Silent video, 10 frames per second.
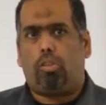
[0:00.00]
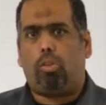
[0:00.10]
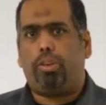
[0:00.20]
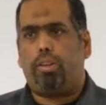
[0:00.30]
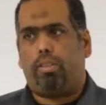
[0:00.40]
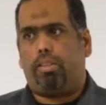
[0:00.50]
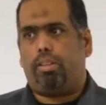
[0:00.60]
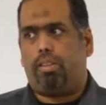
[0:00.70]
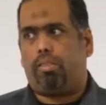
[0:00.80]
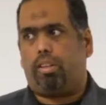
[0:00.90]
so
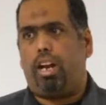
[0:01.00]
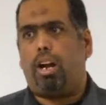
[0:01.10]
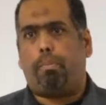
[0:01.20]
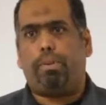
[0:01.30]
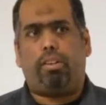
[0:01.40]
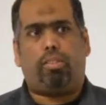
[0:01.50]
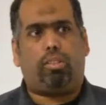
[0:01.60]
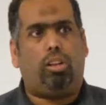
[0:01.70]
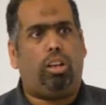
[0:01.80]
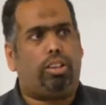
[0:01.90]
disturbed.
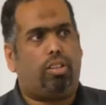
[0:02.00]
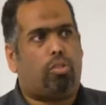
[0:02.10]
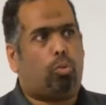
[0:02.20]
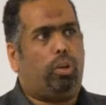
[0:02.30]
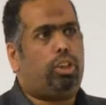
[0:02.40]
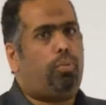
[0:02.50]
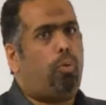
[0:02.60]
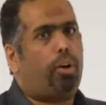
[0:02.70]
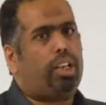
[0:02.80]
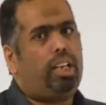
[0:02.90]
Still, it is
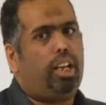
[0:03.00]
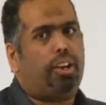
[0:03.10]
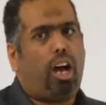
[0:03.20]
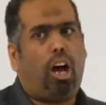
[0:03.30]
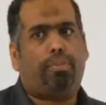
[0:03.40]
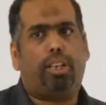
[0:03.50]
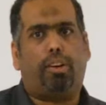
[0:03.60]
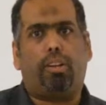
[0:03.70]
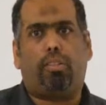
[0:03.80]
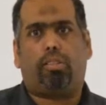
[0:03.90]
24 years after
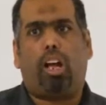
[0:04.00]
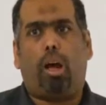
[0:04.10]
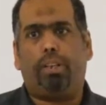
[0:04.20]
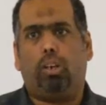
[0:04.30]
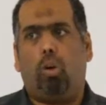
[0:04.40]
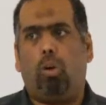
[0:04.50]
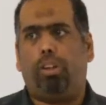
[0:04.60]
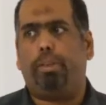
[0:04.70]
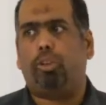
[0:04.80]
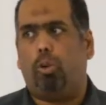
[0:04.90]
stopping all
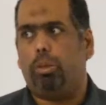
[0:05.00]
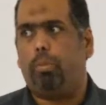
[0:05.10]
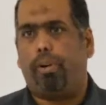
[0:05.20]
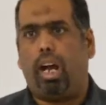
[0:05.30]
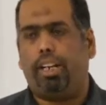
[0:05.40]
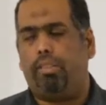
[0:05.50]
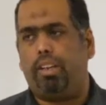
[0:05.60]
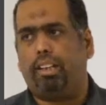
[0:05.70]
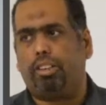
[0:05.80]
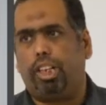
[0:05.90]
the petroleum brine in
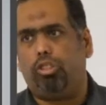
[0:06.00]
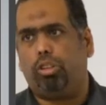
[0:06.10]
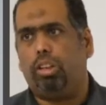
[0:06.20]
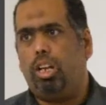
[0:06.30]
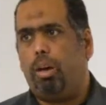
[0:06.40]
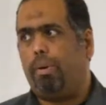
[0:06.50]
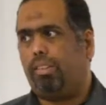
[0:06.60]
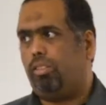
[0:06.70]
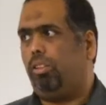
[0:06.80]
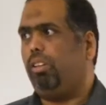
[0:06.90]
that region,
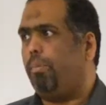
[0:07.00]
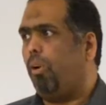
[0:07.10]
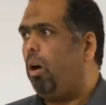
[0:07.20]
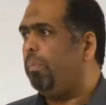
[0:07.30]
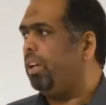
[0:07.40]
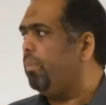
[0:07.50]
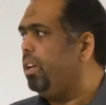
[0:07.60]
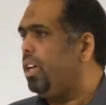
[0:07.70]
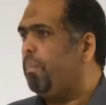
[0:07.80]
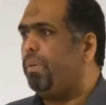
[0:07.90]
but still the problem,
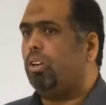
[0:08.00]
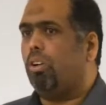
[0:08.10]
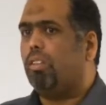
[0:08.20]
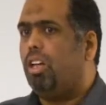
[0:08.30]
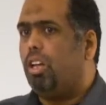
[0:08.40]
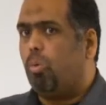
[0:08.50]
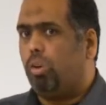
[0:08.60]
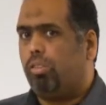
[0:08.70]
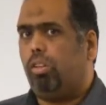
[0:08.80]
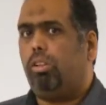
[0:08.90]
because
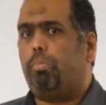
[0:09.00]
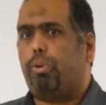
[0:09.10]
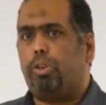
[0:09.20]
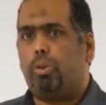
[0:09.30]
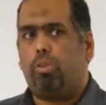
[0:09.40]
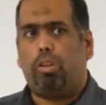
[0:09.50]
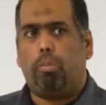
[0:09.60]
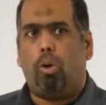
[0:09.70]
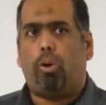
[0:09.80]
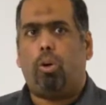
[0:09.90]
we're still
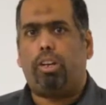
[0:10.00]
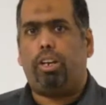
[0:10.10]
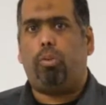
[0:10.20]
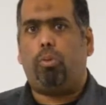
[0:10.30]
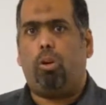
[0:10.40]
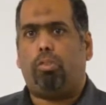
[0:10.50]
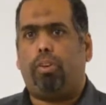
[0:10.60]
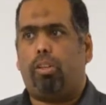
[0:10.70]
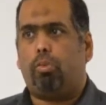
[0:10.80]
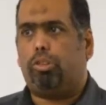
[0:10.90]
producing more
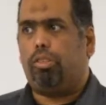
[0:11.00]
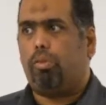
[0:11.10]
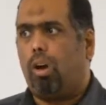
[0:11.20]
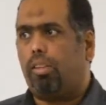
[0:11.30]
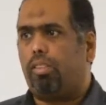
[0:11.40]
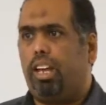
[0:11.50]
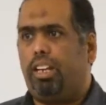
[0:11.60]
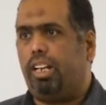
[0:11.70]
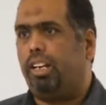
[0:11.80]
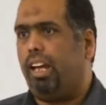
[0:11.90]
organophosphorus, which was
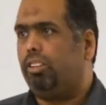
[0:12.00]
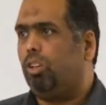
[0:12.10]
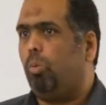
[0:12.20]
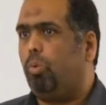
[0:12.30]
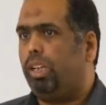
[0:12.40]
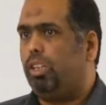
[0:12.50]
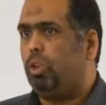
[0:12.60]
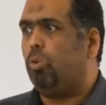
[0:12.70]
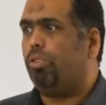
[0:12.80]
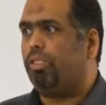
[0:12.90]
hidden until we
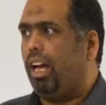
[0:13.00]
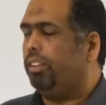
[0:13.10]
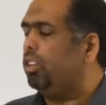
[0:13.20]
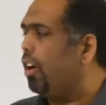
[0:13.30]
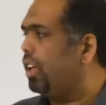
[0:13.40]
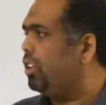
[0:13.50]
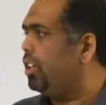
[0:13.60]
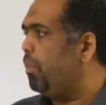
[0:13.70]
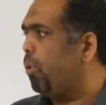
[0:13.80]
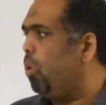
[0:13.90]
used the
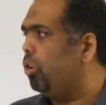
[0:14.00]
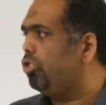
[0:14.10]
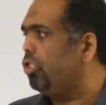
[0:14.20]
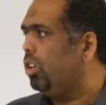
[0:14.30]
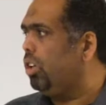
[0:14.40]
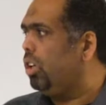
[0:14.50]
untargeted approach.